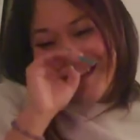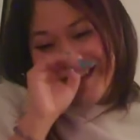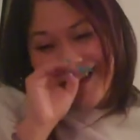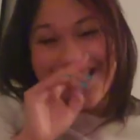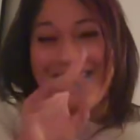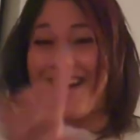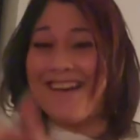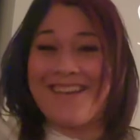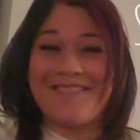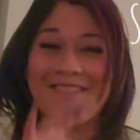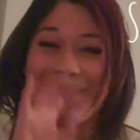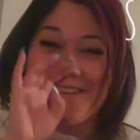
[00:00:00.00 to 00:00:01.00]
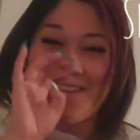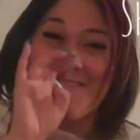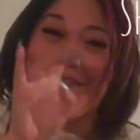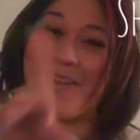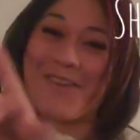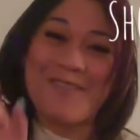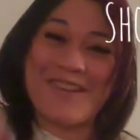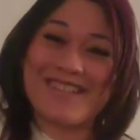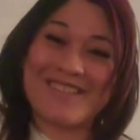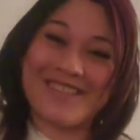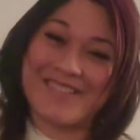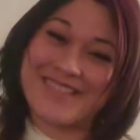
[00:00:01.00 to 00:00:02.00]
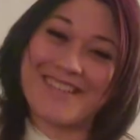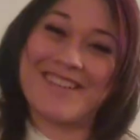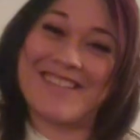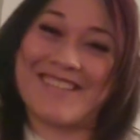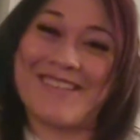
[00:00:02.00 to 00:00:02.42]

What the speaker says: Yeah, if you know the rest of those lyrics,